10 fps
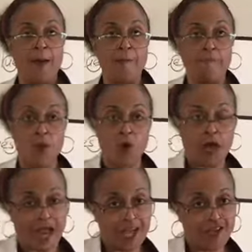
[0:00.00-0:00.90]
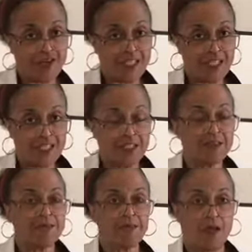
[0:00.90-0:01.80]
More hydrogens,
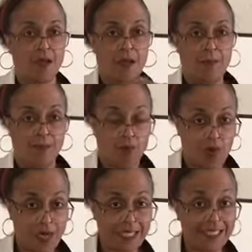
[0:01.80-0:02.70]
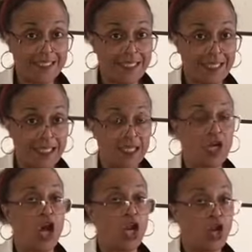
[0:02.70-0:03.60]
more acidic,
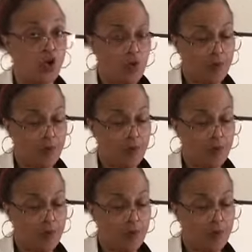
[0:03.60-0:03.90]
a lower